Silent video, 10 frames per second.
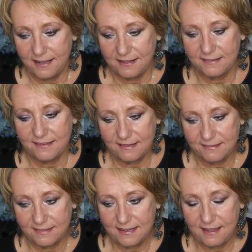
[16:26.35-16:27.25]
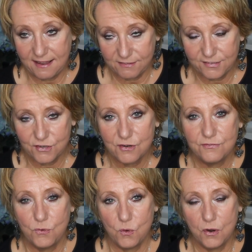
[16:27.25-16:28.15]
it's, it's the answer
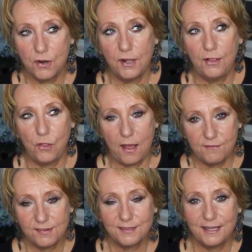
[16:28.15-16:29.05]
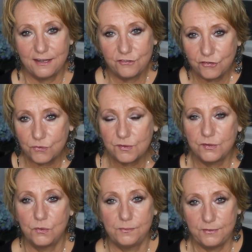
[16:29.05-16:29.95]
for a lot of skin
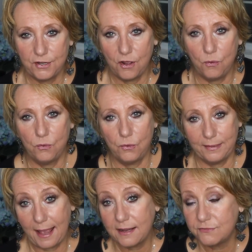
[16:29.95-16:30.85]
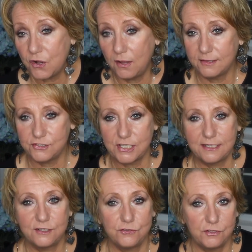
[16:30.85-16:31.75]
issues, you know, or lack of
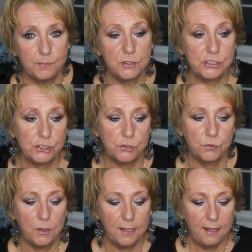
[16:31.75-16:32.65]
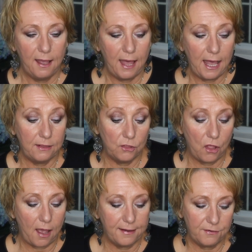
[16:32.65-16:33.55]
collagen contributes to a
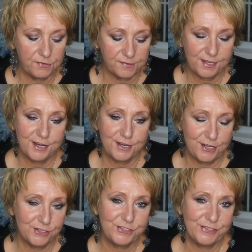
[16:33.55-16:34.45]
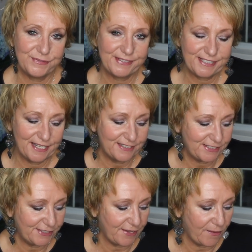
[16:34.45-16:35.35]
lot of skin issues.
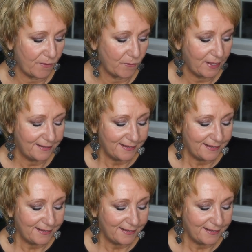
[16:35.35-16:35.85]
So